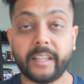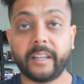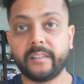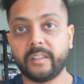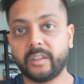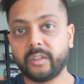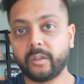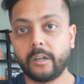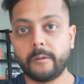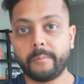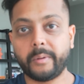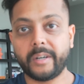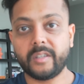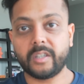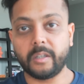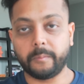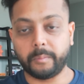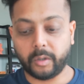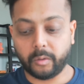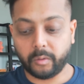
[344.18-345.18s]
that in the third
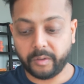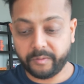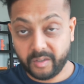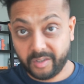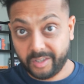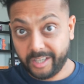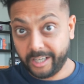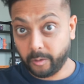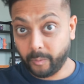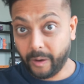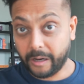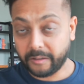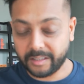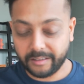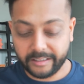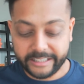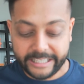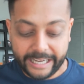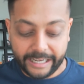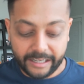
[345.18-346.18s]
principle if you stick around
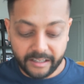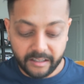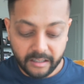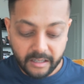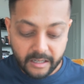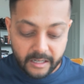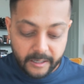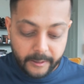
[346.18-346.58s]
till the end.